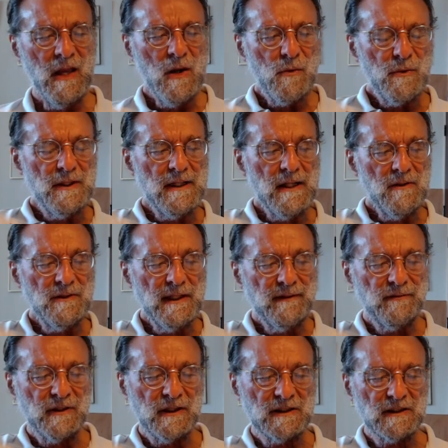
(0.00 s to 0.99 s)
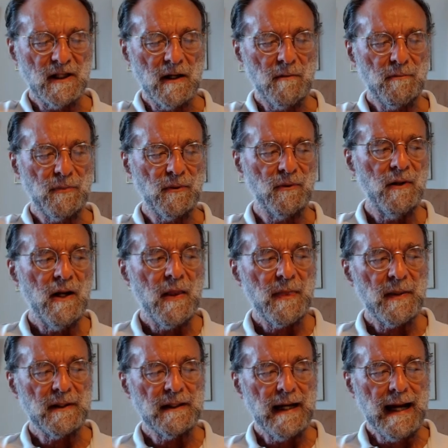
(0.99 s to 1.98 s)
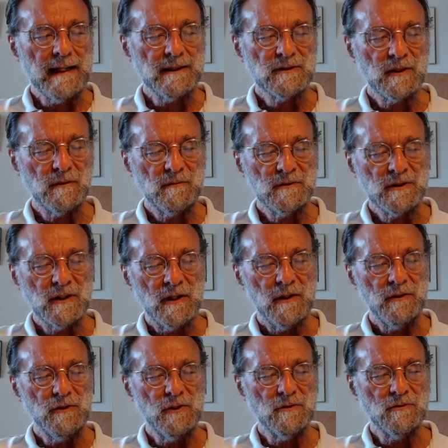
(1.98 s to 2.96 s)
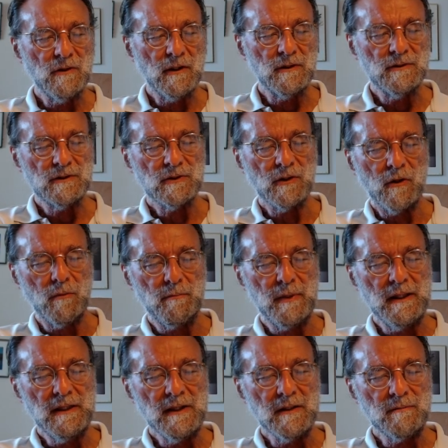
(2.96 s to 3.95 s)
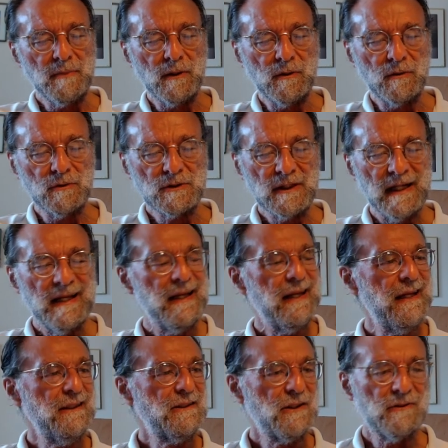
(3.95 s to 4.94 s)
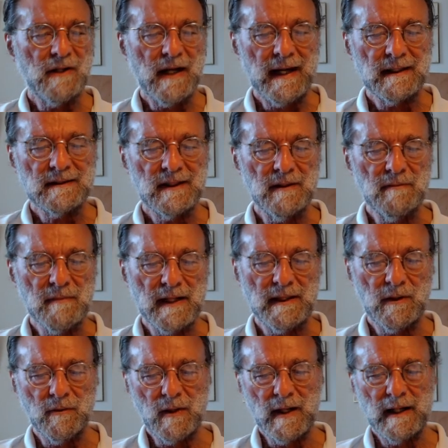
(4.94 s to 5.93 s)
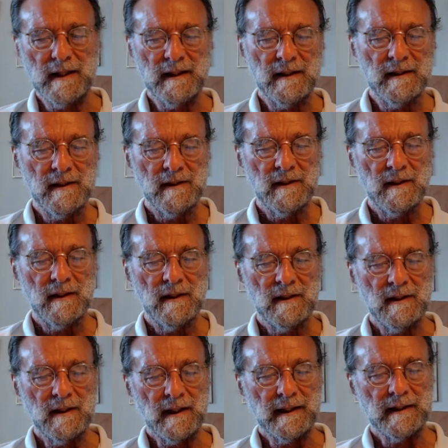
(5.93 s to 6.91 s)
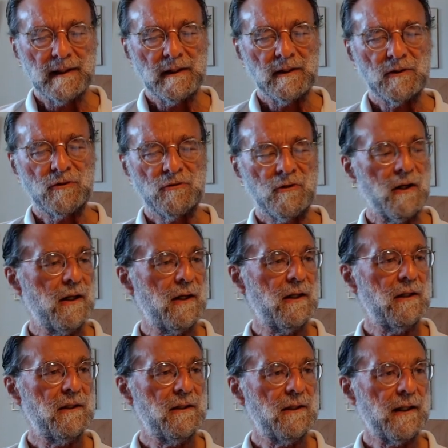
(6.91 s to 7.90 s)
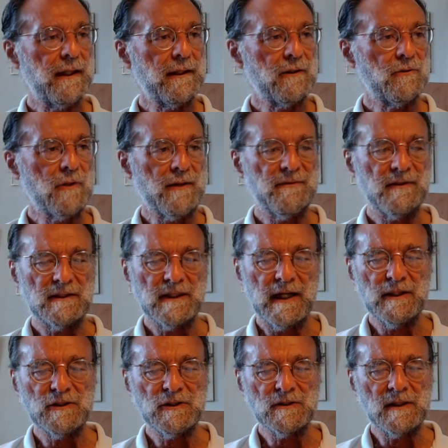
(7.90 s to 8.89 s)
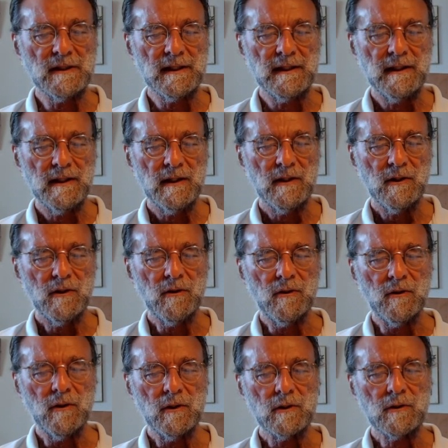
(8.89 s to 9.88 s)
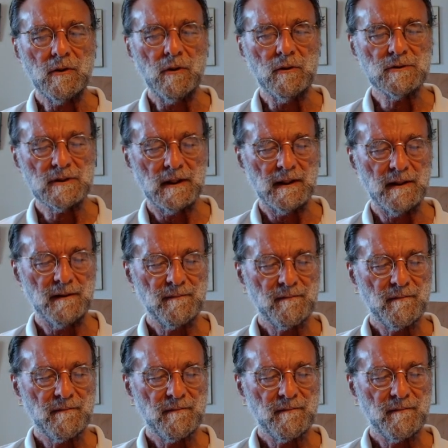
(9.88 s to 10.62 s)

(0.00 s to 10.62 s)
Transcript: We noted, for example, that atoms, neurons, or billiard balls interact in many ways, like gravitationally or causally.